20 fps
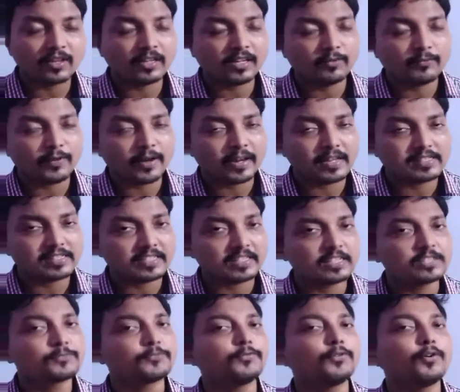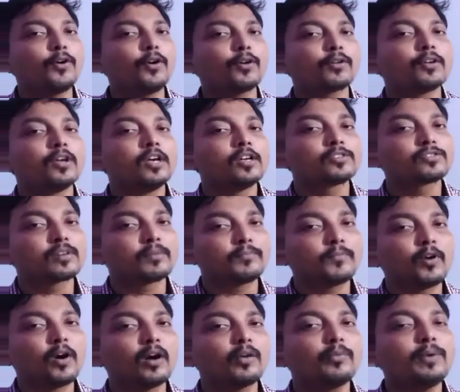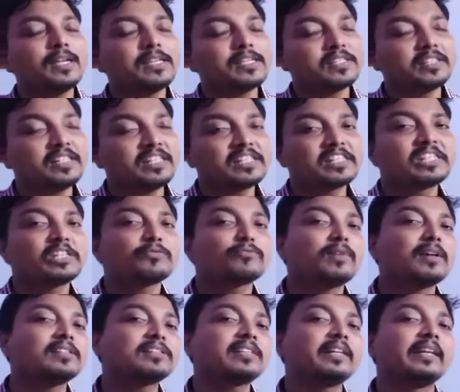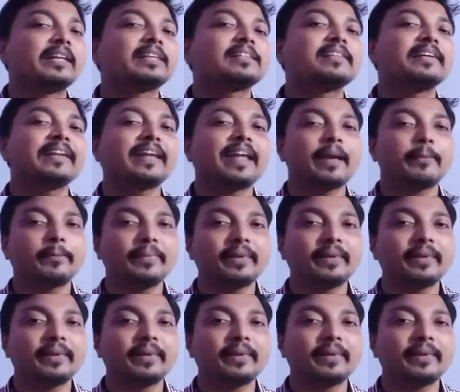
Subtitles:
the difference it is 4. So for which this sequence it is in